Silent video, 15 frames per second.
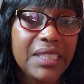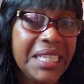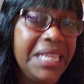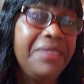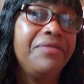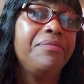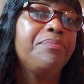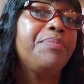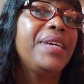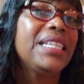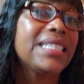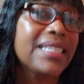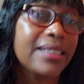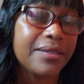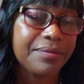even
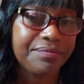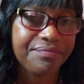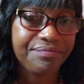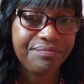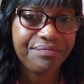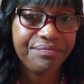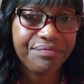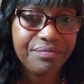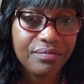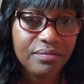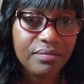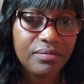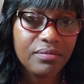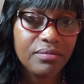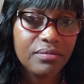bitter,
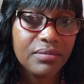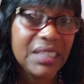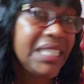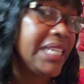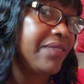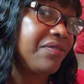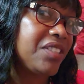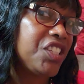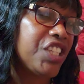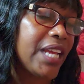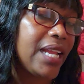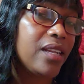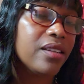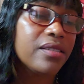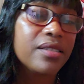even
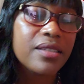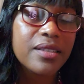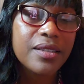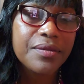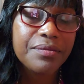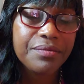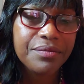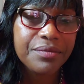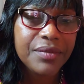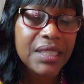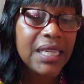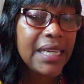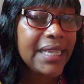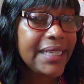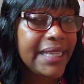jealous,
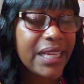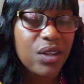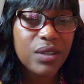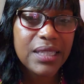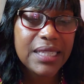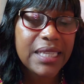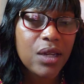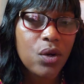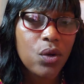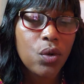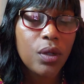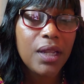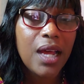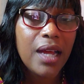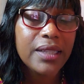they could say a
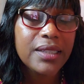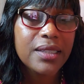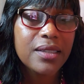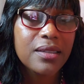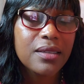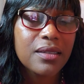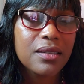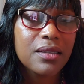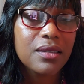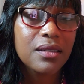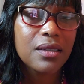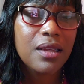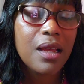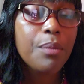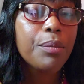whole lot.
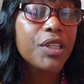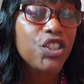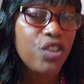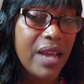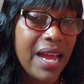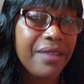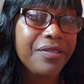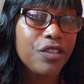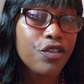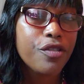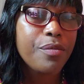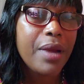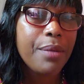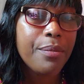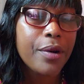But you have to
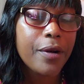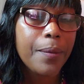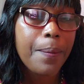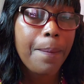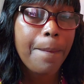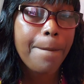remember,